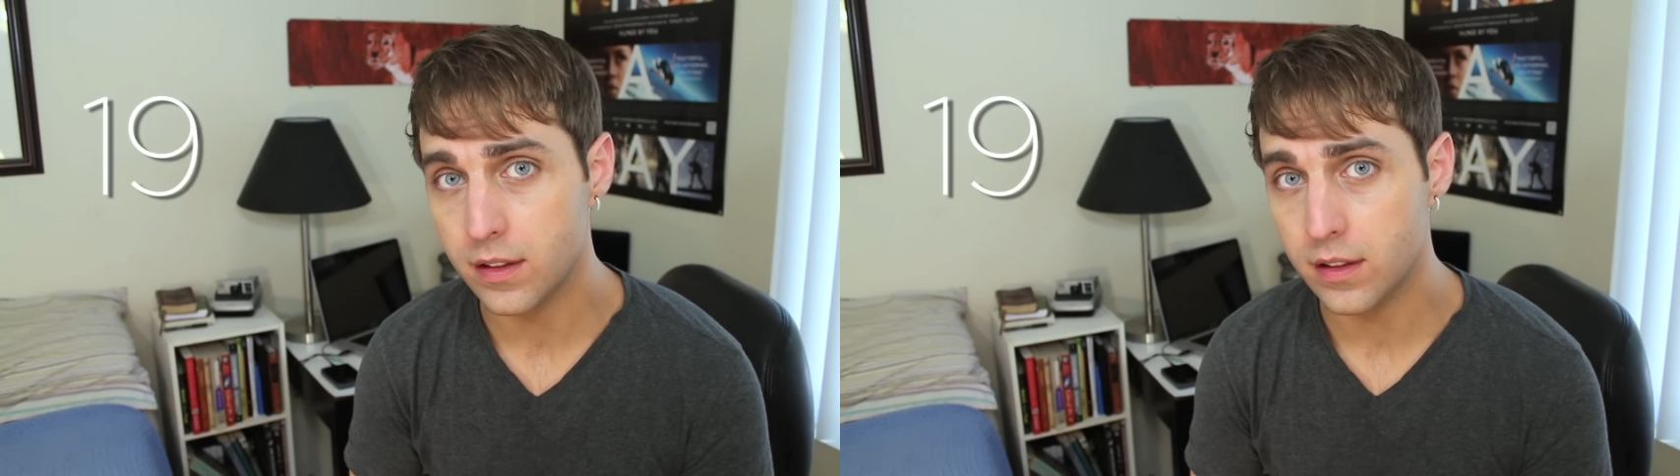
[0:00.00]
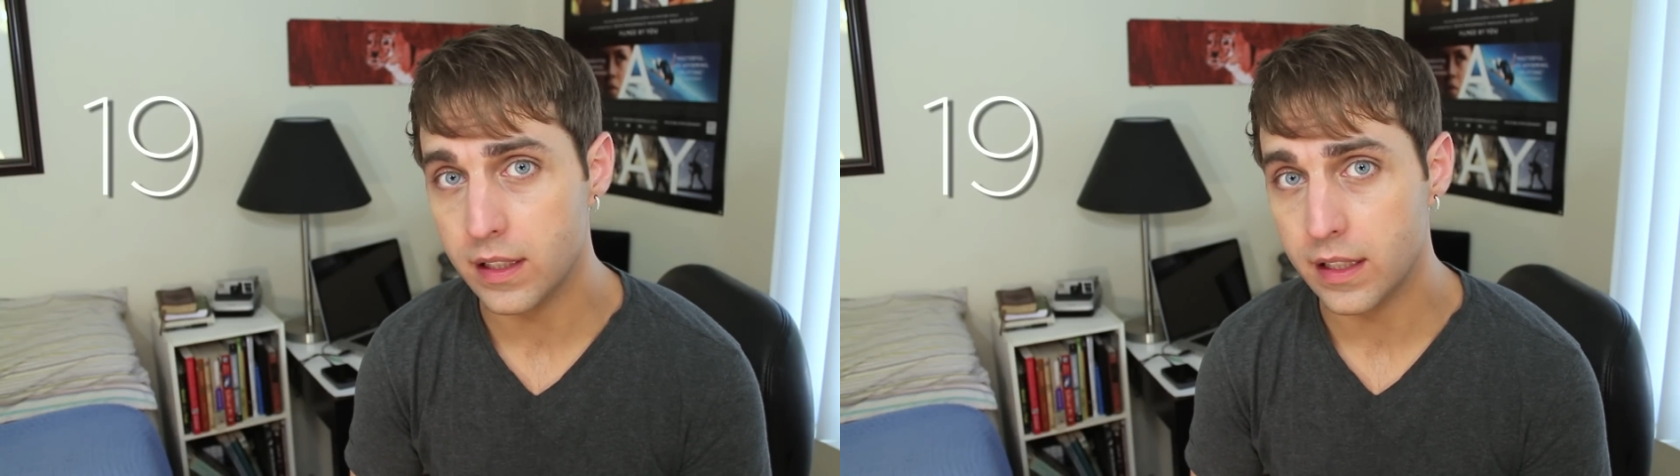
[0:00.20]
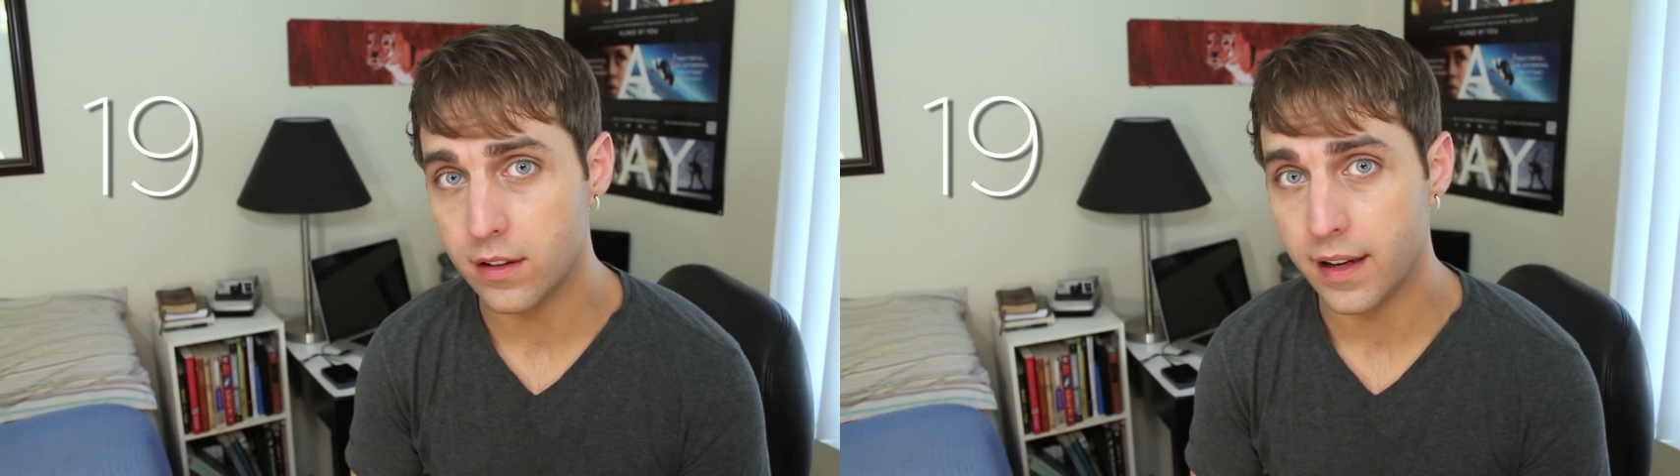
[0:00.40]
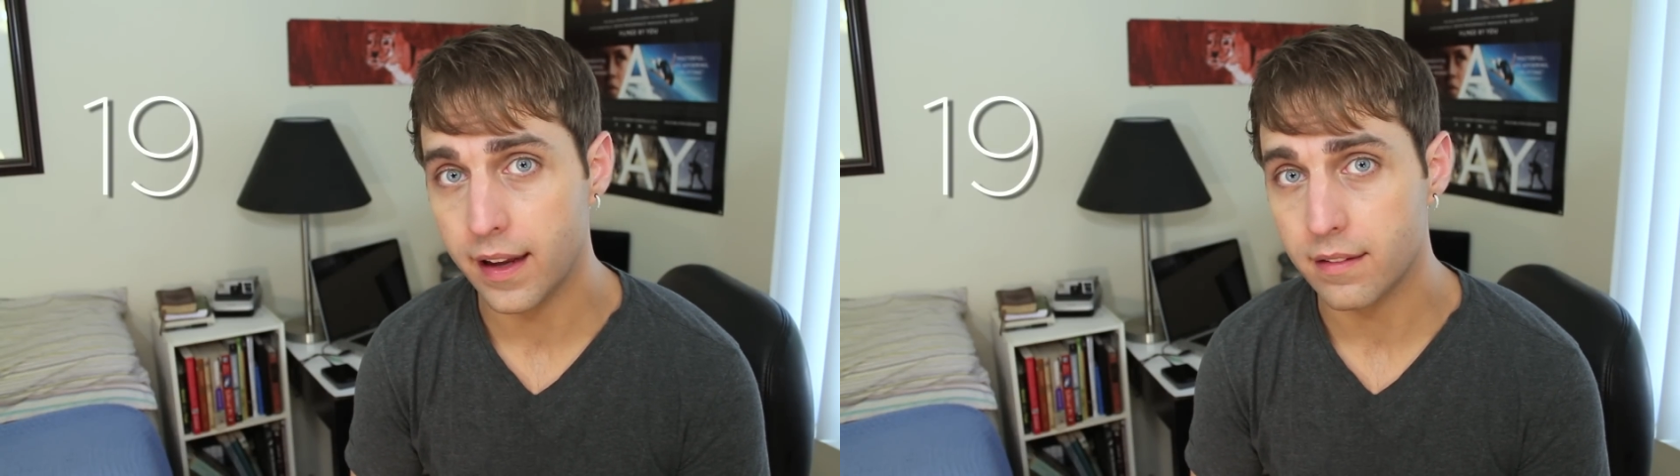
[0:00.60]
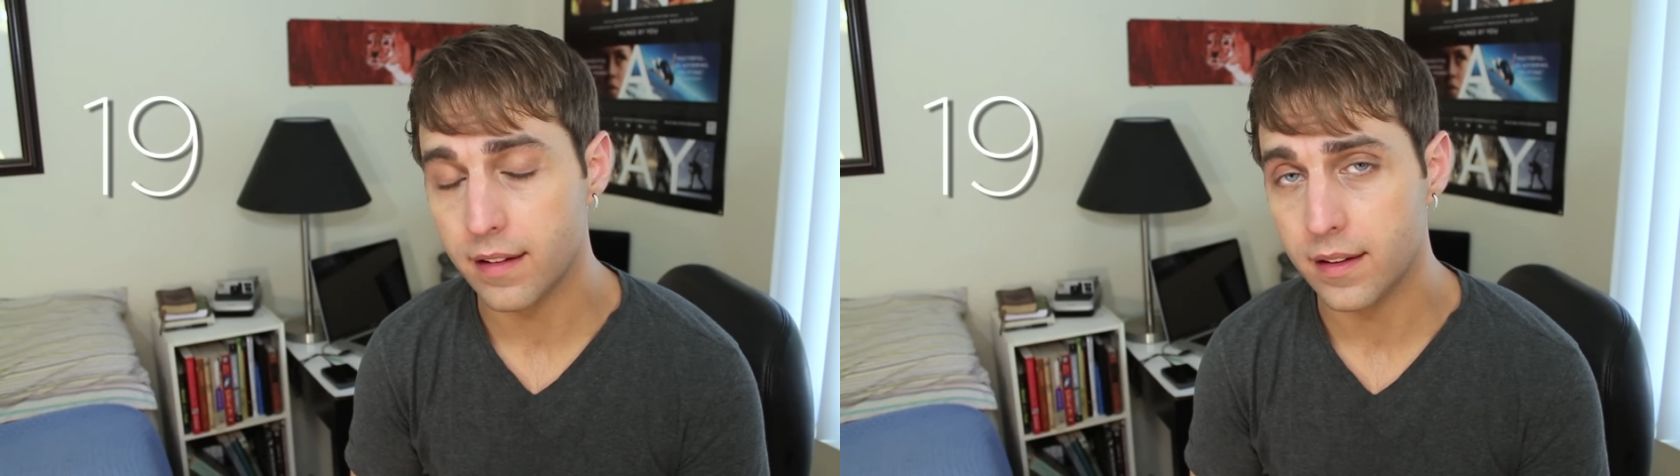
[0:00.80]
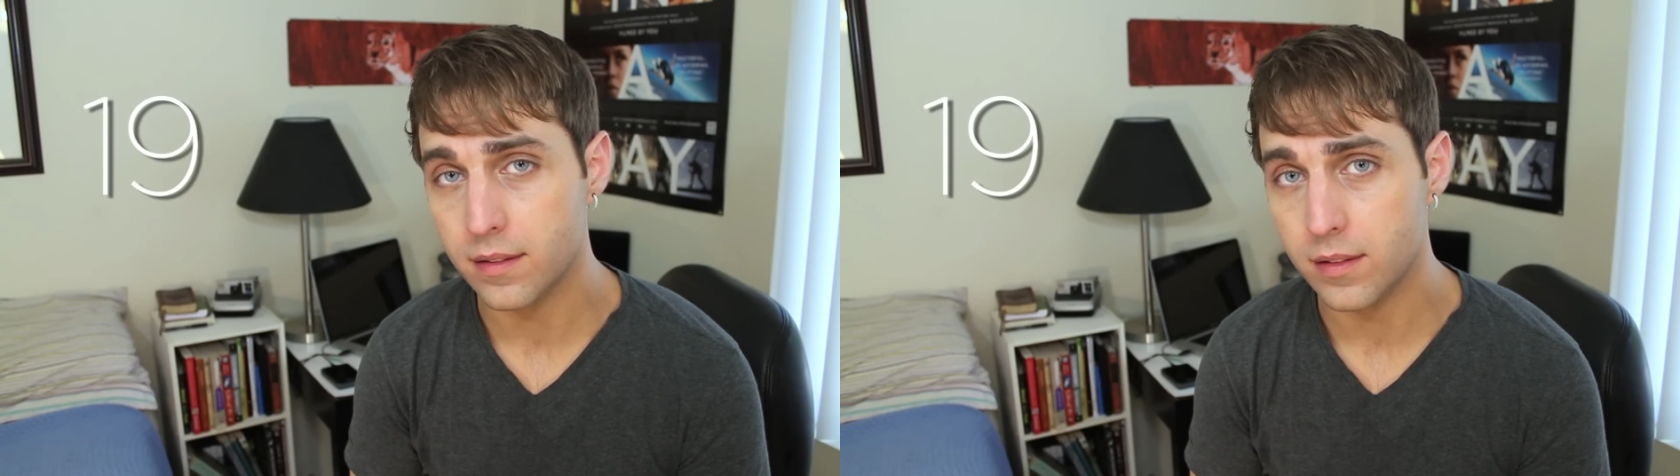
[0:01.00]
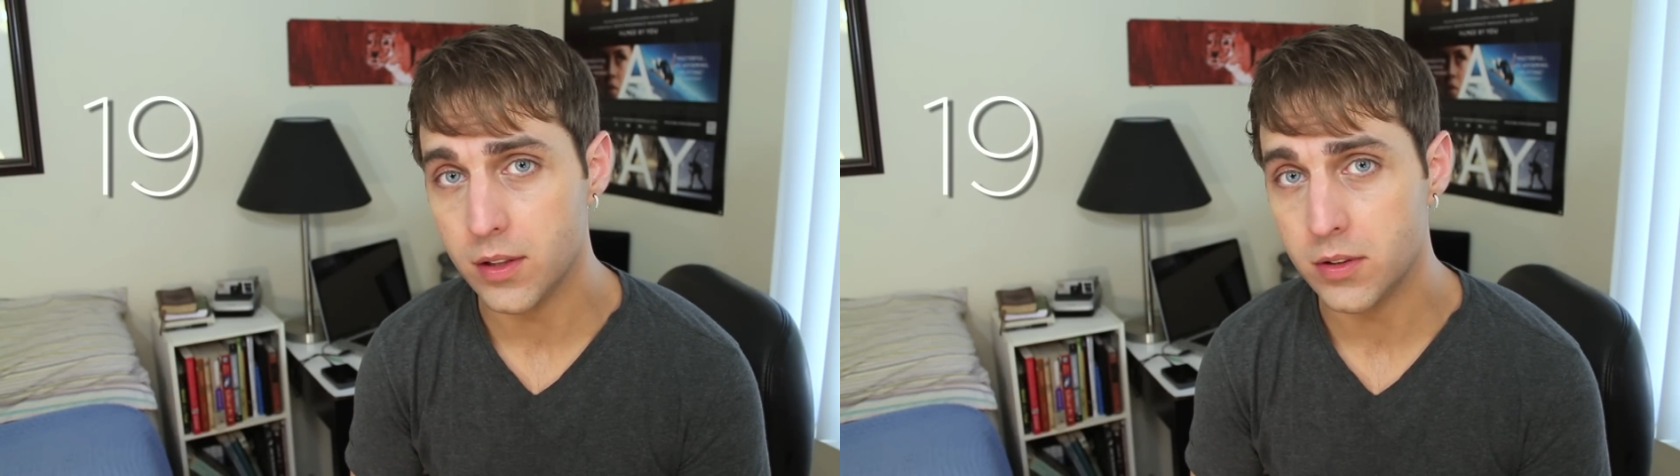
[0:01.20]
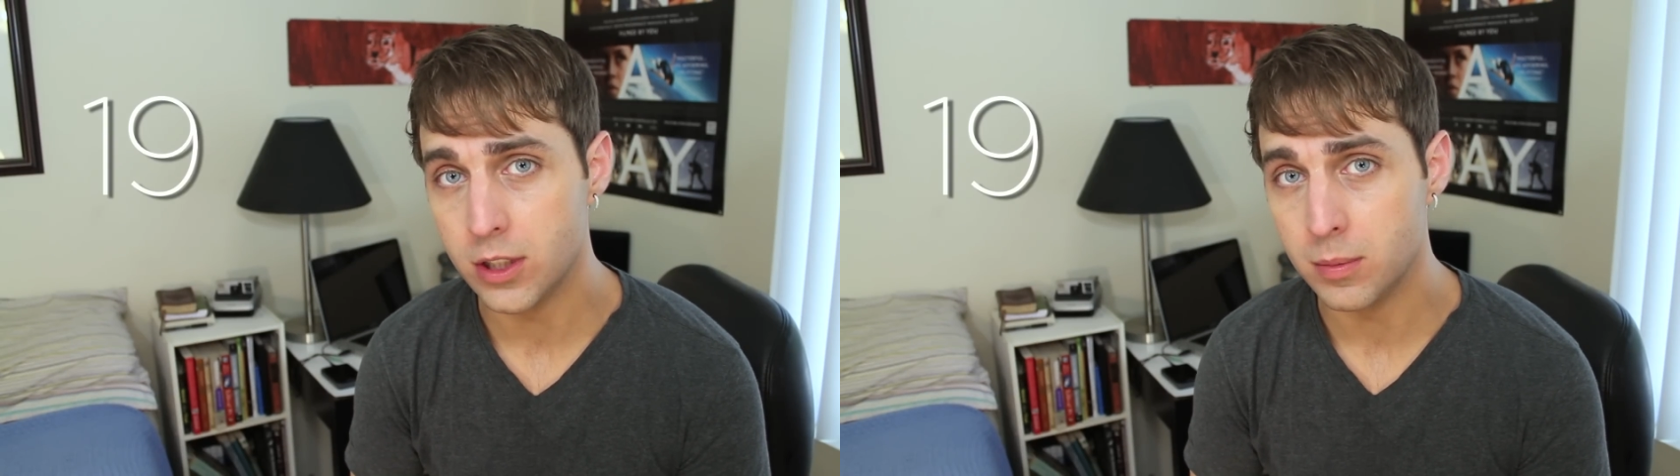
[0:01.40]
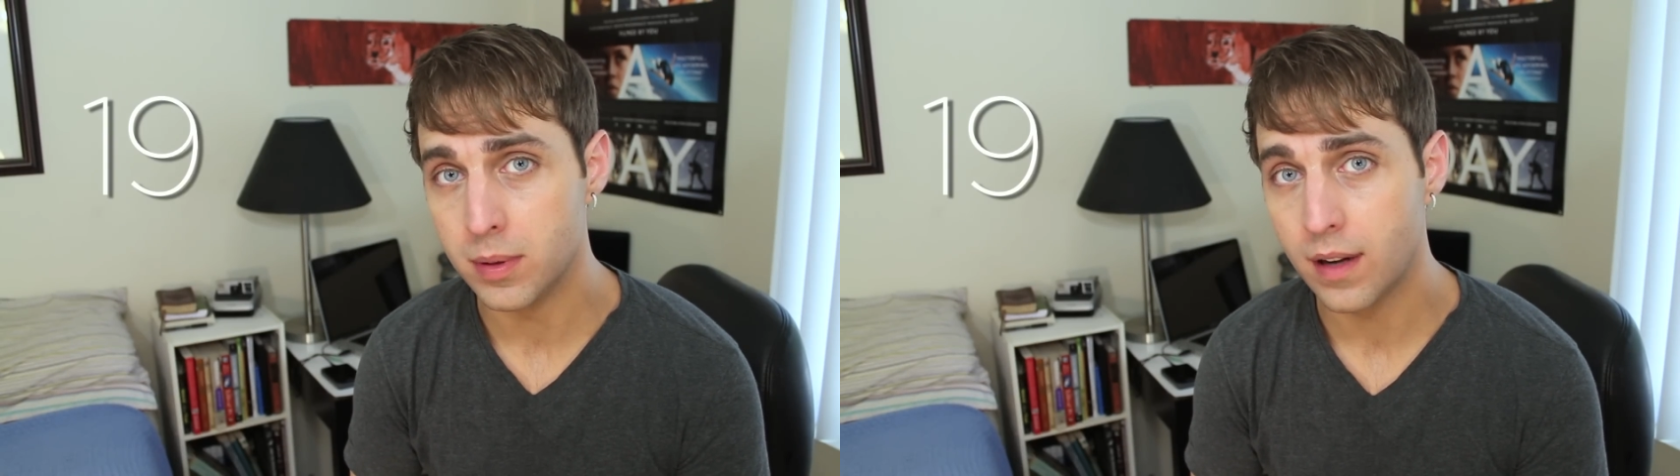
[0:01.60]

the internet and YouTube.